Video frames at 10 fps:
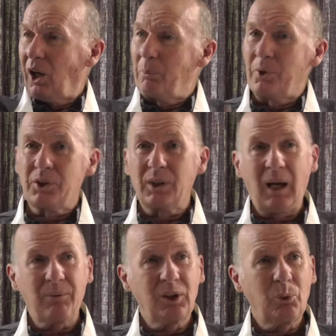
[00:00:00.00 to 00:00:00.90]
up into
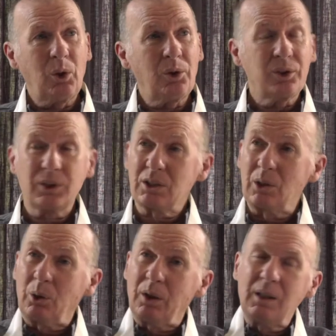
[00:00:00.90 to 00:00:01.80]
the heavenly world and
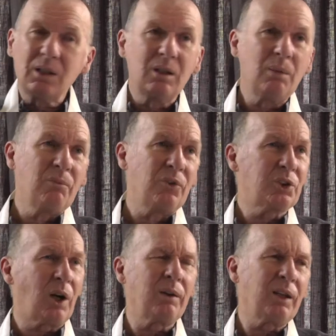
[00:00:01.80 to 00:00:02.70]
says, Look at these
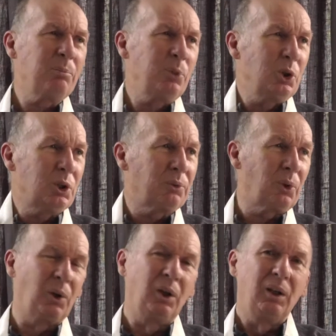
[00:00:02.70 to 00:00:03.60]
nymphs, aren't they
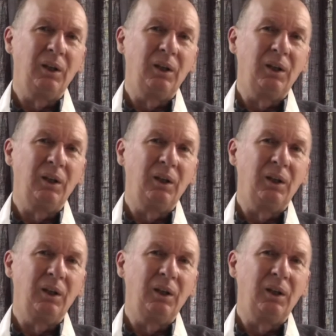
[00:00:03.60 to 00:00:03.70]
beautiful?